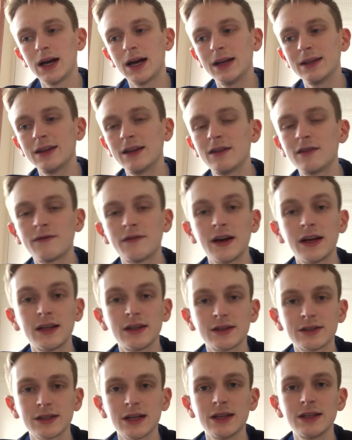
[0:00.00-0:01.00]
identify
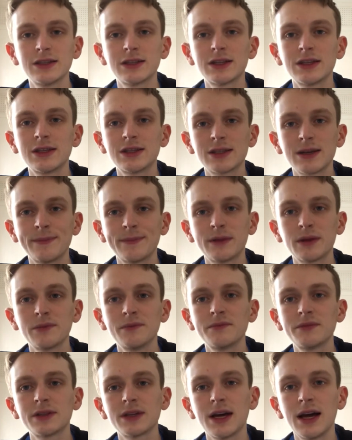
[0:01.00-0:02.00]
the signs and the
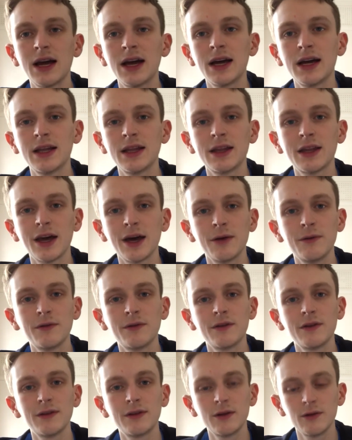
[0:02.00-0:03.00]
symptoms and how
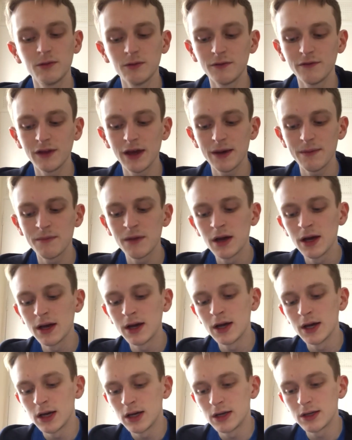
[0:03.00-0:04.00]
to deal with them.
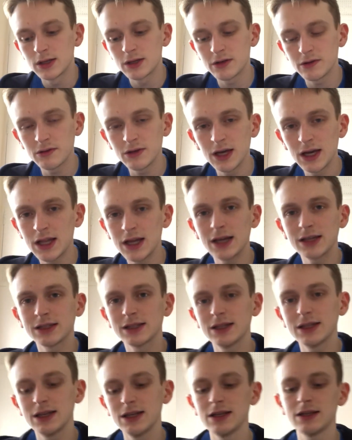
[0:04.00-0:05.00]
So yeah,
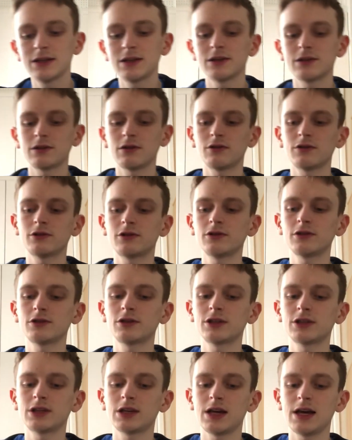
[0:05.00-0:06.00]
that's eating
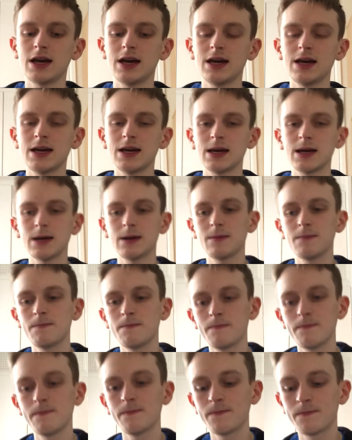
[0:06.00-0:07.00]
disorders.
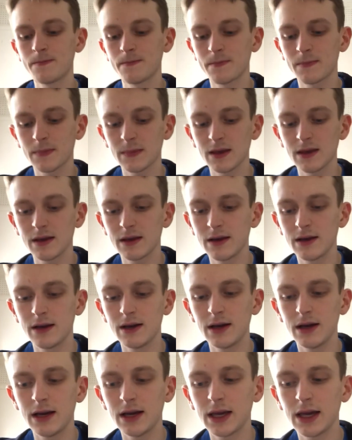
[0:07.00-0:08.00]
Again,
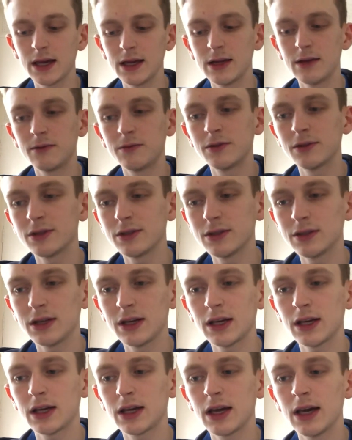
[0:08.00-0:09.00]
it wasn't
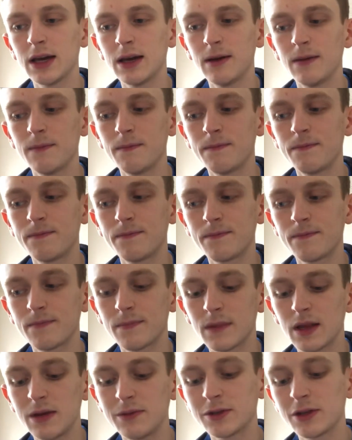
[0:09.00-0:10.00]
like it
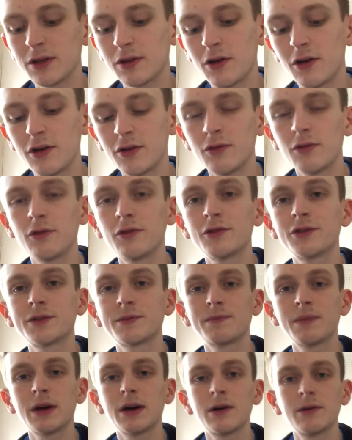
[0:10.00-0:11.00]
was a lot of
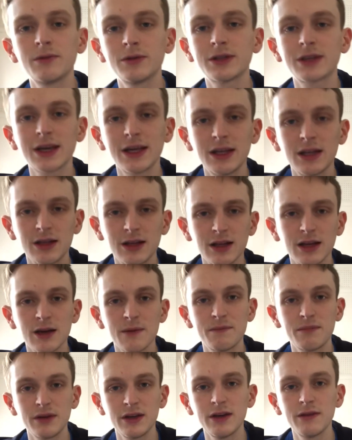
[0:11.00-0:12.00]
notes, but it was kind of like
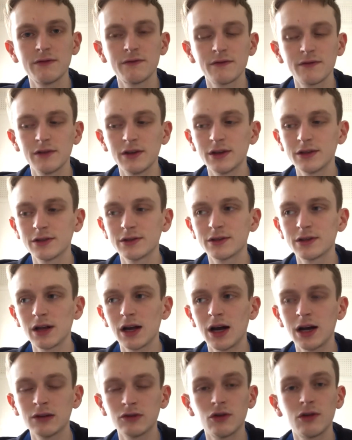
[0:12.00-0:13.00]
a brief. There's
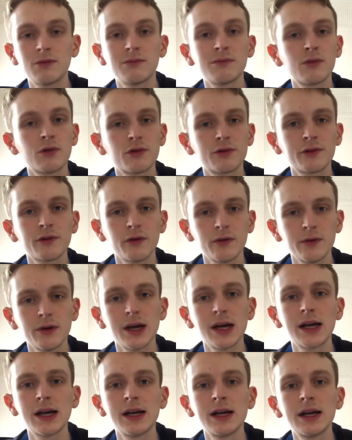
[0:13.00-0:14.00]
a lot more
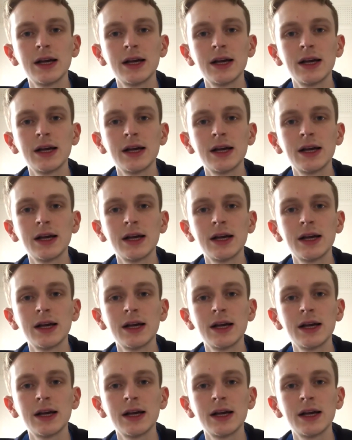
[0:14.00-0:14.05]
to it.